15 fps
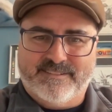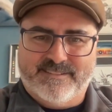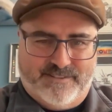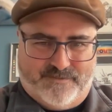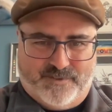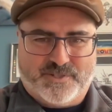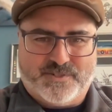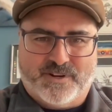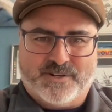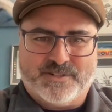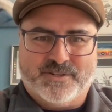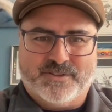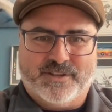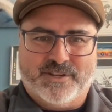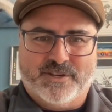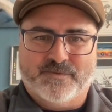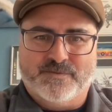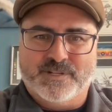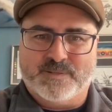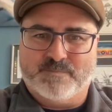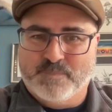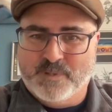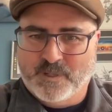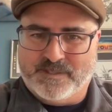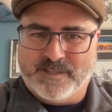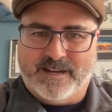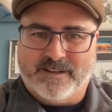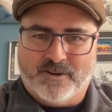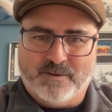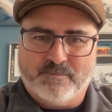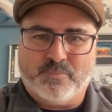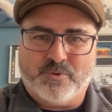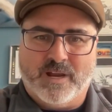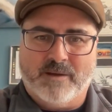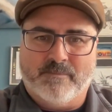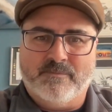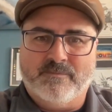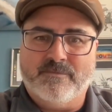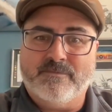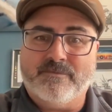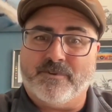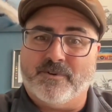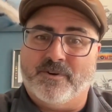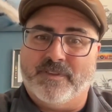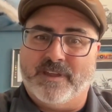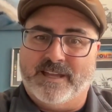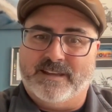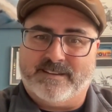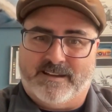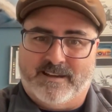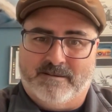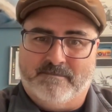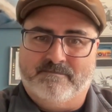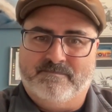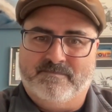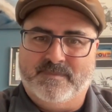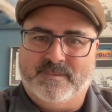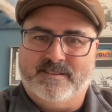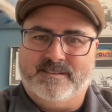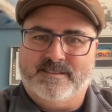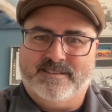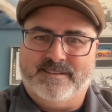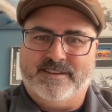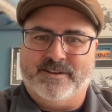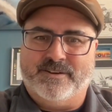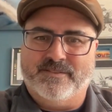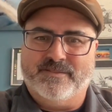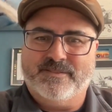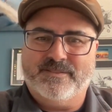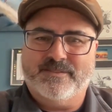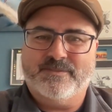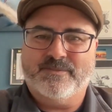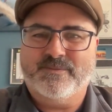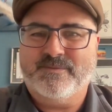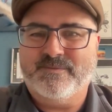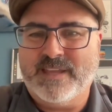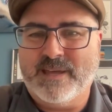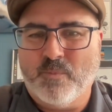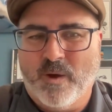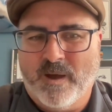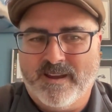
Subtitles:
infrastructure that you've just built out on prem for all that time, you know, then what?